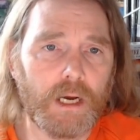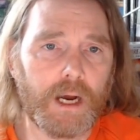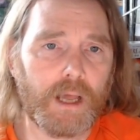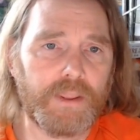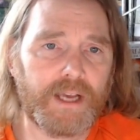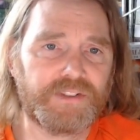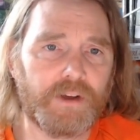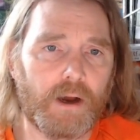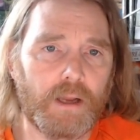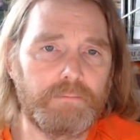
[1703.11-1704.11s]
Uh, that's
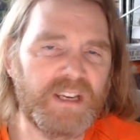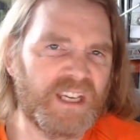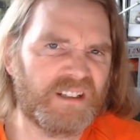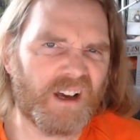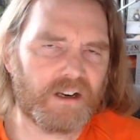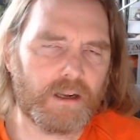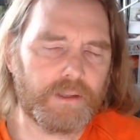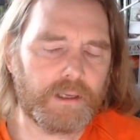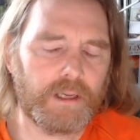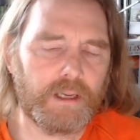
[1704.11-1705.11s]
on me, not on
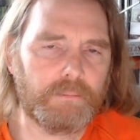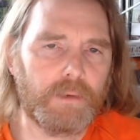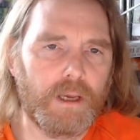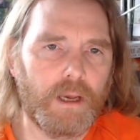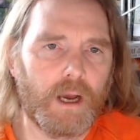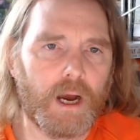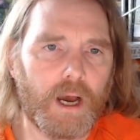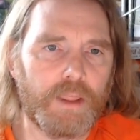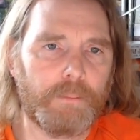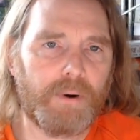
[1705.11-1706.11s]
the game.
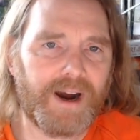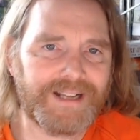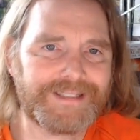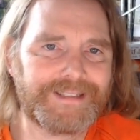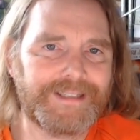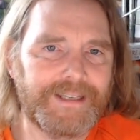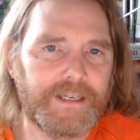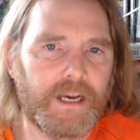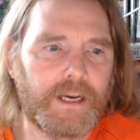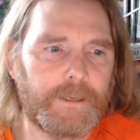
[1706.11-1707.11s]
Uh, the bots,
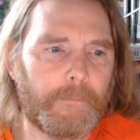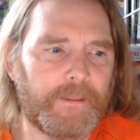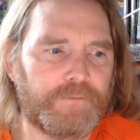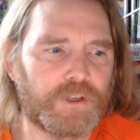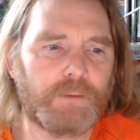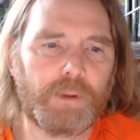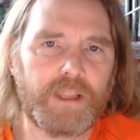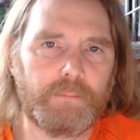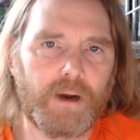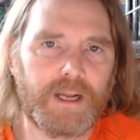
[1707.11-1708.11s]
uh, if you're going to play
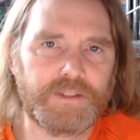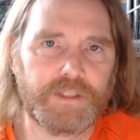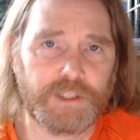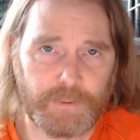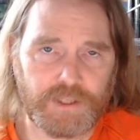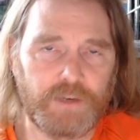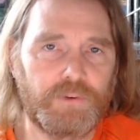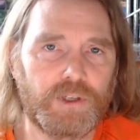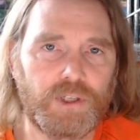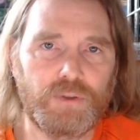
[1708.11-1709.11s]
the bots, especially if
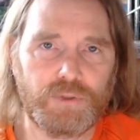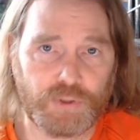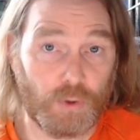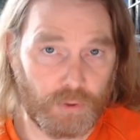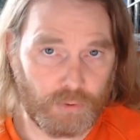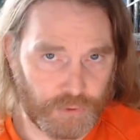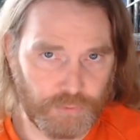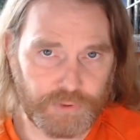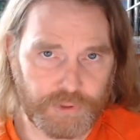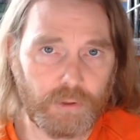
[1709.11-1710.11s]
you're going to do solo,
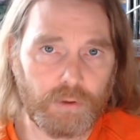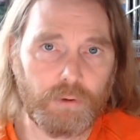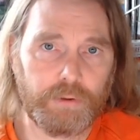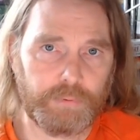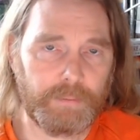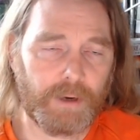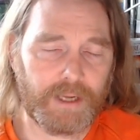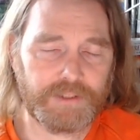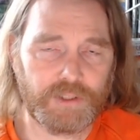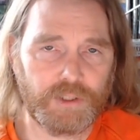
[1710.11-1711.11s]
true solo, three
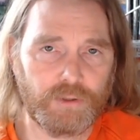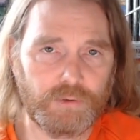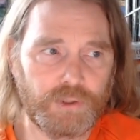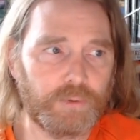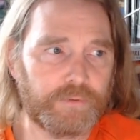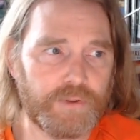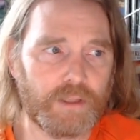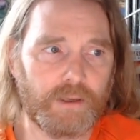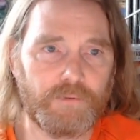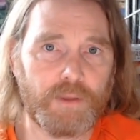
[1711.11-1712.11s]
bots and you, do it for the
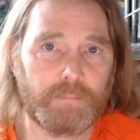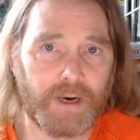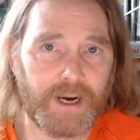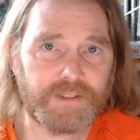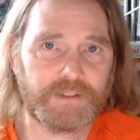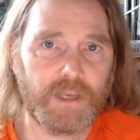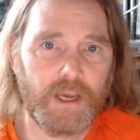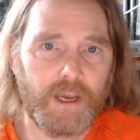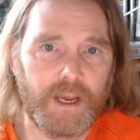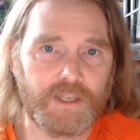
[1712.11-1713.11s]
love of the bots
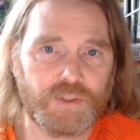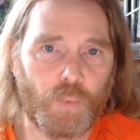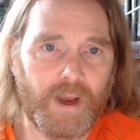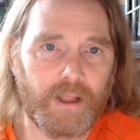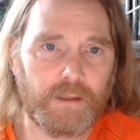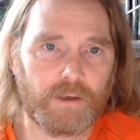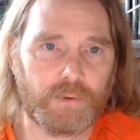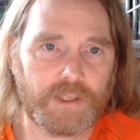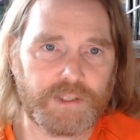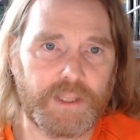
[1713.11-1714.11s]
as well,
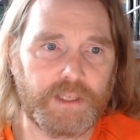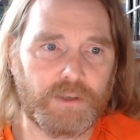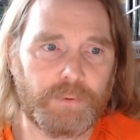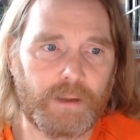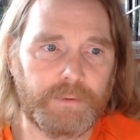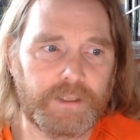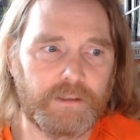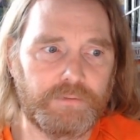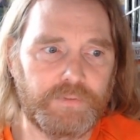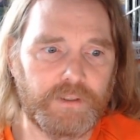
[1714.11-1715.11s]
or else I think you're probably
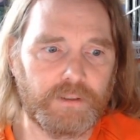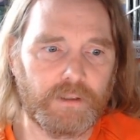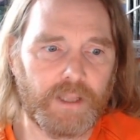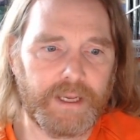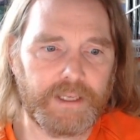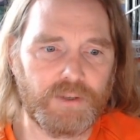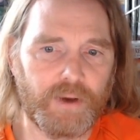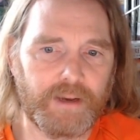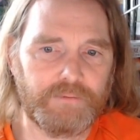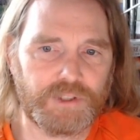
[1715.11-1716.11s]
going to feel like you
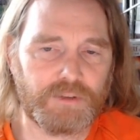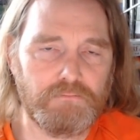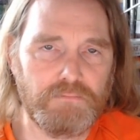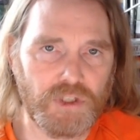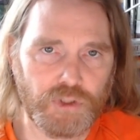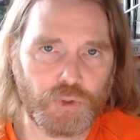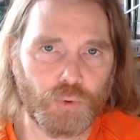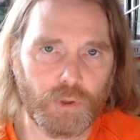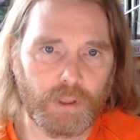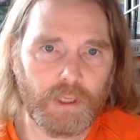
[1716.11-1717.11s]
have just a
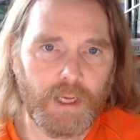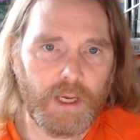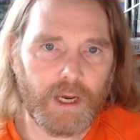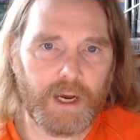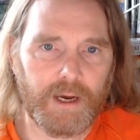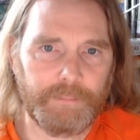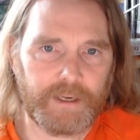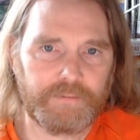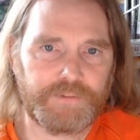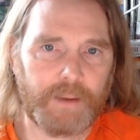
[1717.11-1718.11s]
minuscule uh,
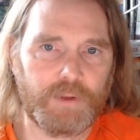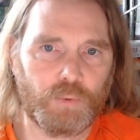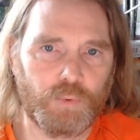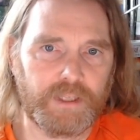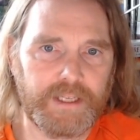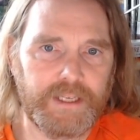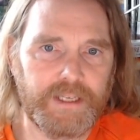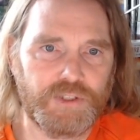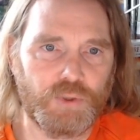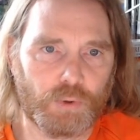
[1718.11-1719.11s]
amount of time that really
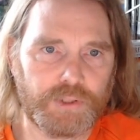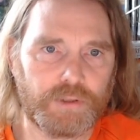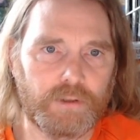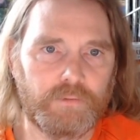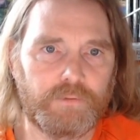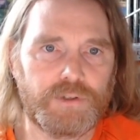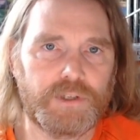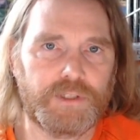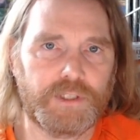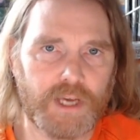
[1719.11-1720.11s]
is your turn
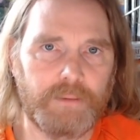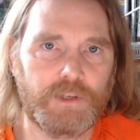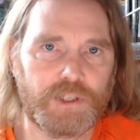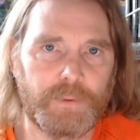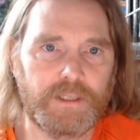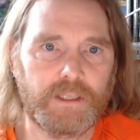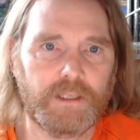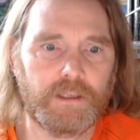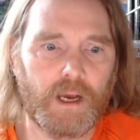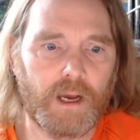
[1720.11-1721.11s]
versus the time you're
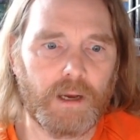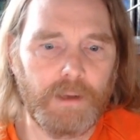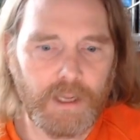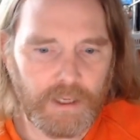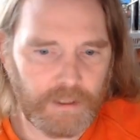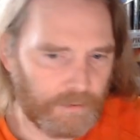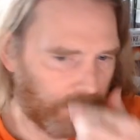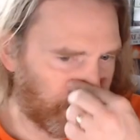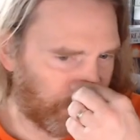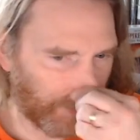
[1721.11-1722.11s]
spending uh,
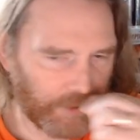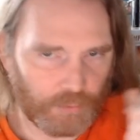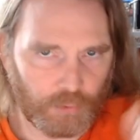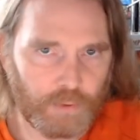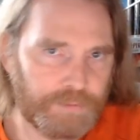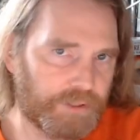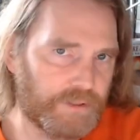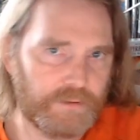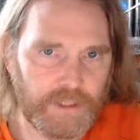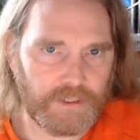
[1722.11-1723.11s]
pulling the ropes
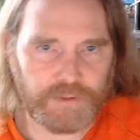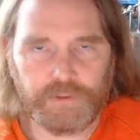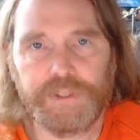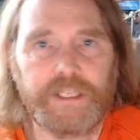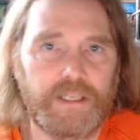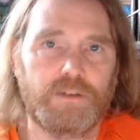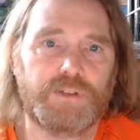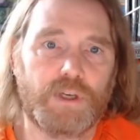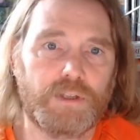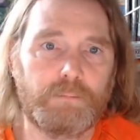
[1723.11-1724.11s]
and, and turning the gears
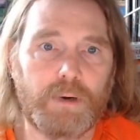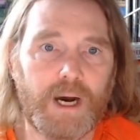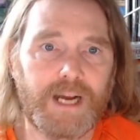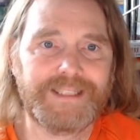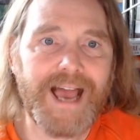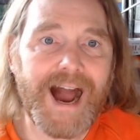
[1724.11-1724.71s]
on the bots.